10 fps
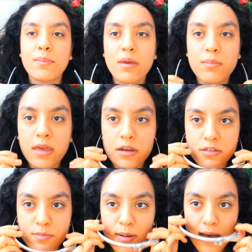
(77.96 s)
baby
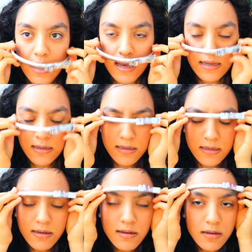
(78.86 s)
hairs back,
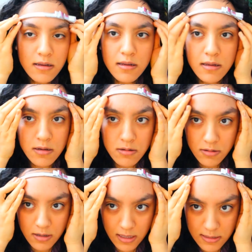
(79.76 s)

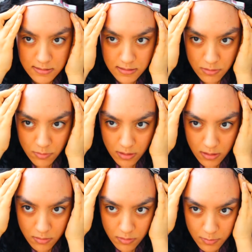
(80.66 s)
or else it will
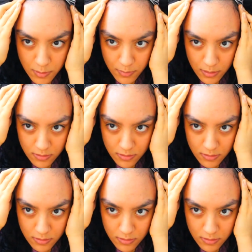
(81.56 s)
go in my baby.